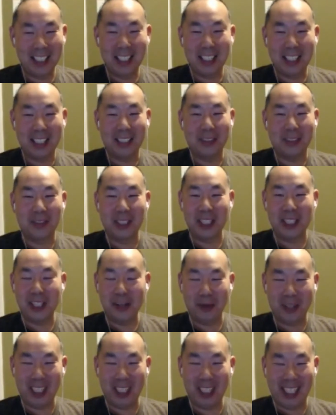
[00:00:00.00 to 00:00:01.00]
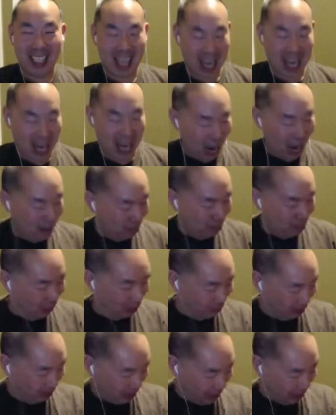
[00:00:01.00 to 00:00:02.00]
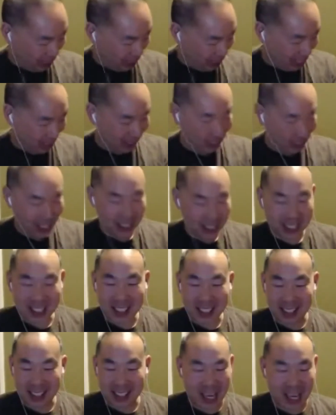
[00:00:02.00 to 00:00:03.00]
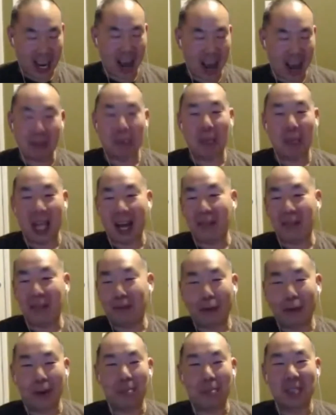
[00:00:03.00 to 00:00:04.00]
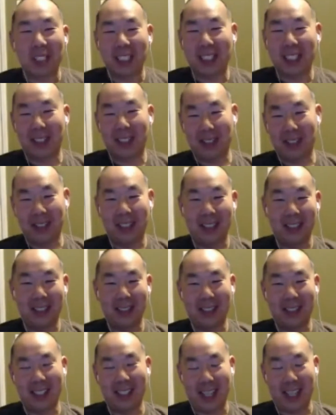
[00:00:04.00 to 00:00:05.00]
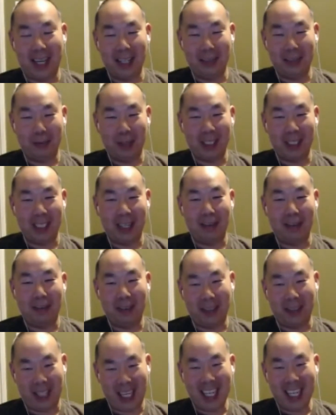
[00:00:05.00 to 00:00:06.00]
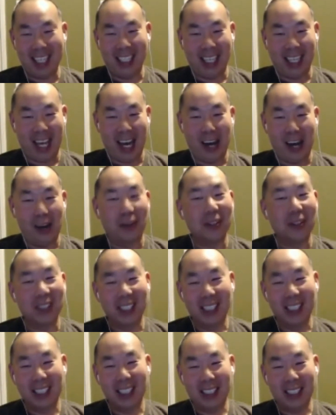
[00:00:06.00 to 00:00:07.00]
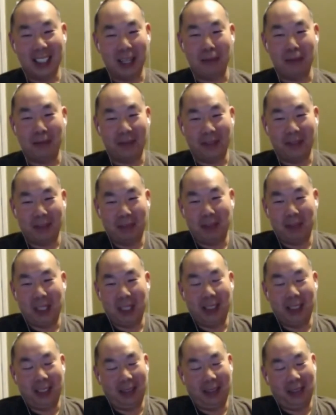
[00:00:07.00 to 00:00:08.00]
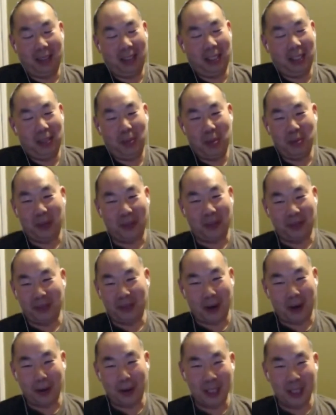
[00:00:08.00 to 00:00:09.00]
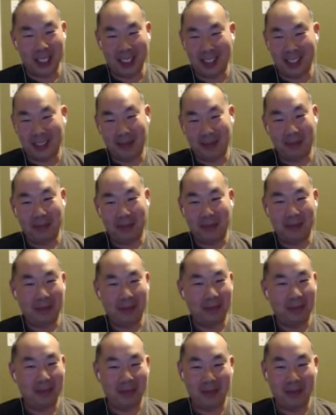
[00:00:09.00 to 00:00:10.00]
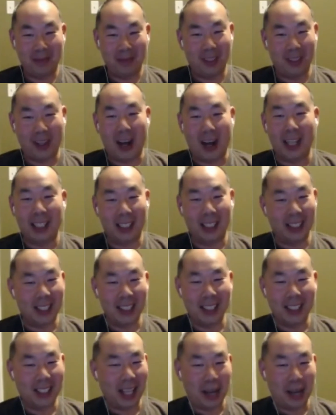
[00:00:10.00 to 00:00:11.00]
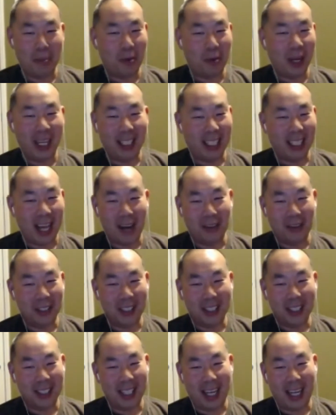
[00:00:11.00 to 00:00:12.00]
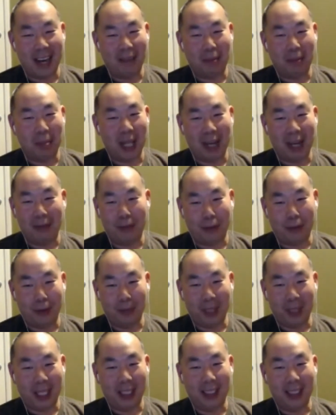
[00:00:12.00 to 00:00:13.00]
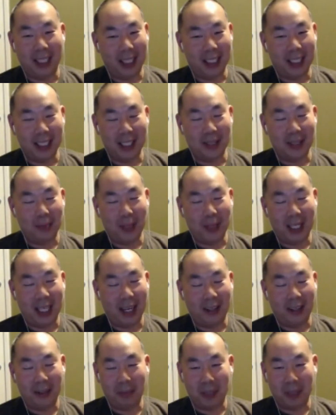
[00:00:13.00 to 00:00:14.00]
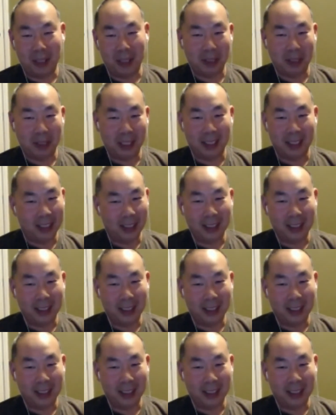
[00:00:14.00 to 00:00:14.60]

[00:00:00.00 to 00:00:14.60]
Well, you know what? I believe they have the platform to say what they think now. These people have always thought the same way. Now it's just they have a platform that they can speak out in public and